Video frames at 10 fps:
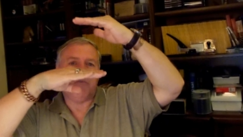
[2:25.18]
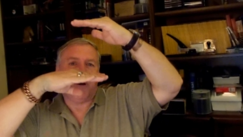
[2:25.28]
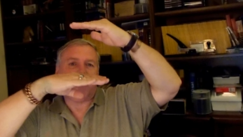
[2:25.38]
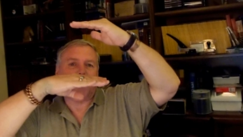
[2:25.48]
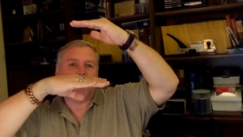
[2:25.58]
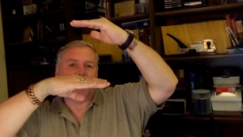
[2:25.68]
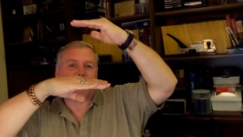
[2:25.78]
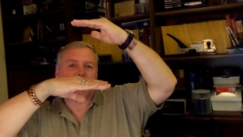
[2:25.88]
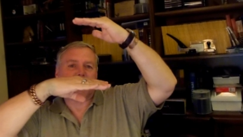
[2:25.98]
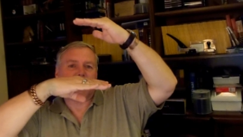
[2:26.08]
But it
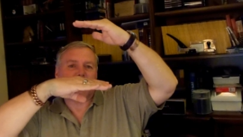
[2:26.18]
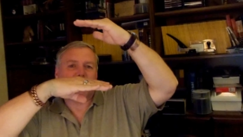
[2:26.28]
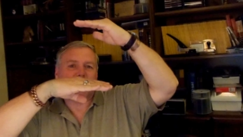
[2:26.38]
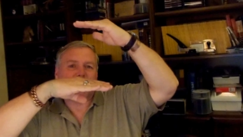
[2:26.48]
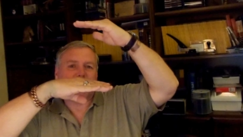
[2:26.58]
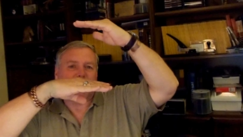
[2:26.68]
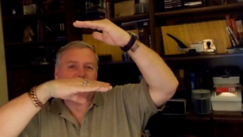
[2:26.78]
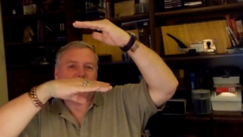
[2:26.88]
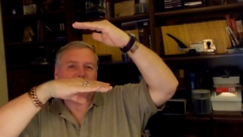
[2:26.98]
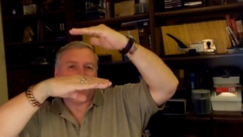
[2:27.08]
was,
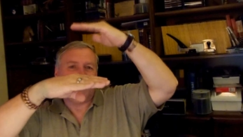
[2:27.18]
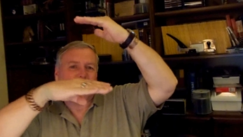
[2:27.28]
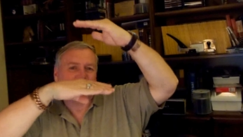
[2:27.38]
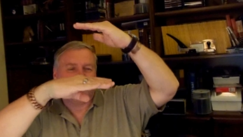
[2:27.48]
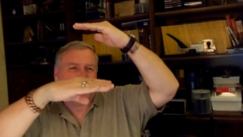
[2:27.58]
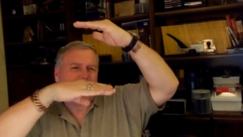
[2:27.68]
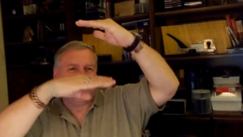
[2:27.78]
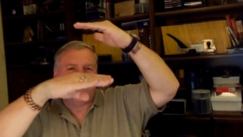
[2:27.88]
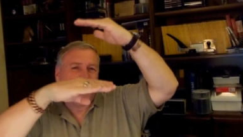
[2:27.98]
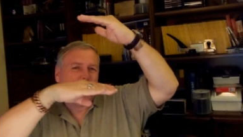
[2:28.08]
it was like a
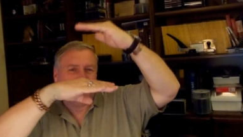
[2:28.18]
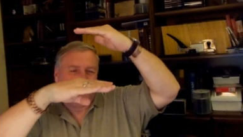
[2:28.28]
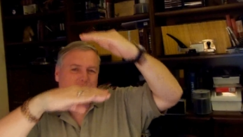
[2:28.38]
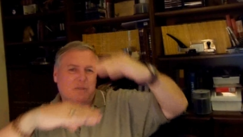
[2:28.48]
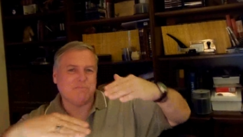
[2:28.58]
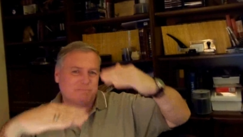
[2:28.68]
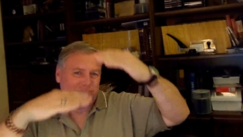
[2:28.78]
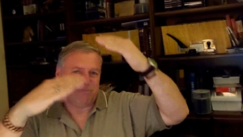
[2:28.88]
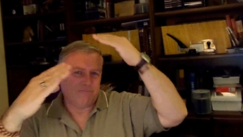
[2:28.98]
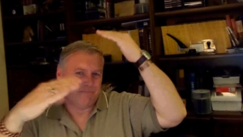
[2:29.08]
field there
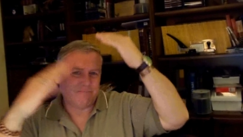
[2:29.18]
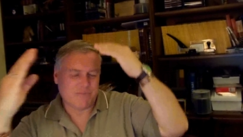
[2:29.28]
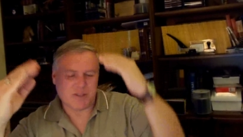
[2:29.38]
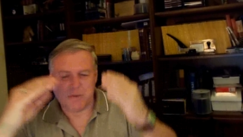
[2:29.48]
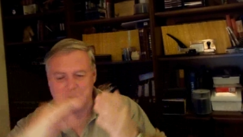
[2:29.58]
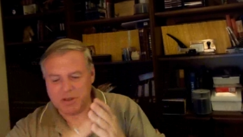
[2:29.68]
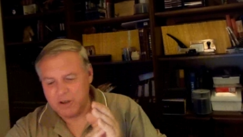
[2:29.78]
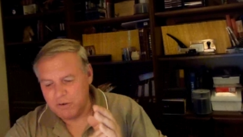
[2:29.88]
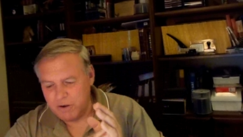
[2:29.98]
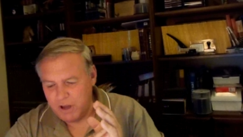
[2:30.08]
something
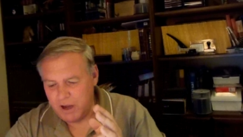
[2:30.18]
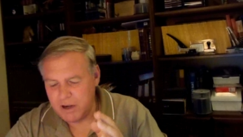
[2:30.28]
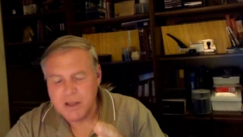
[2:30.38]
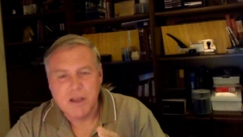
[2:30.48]
going on.